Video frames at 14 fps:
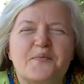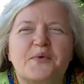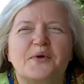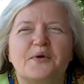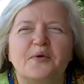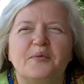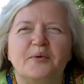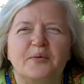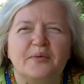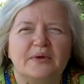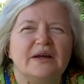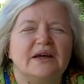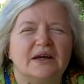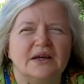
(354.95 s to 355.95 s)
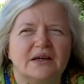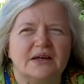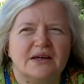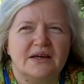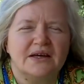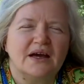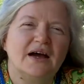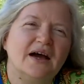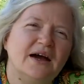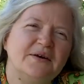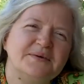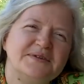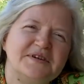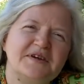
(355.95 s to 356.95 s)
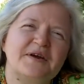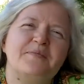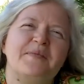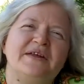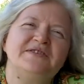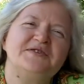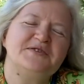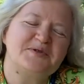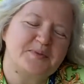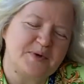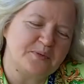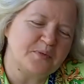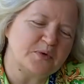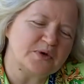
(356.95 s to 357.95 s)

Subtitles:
Probably I would recommend to spend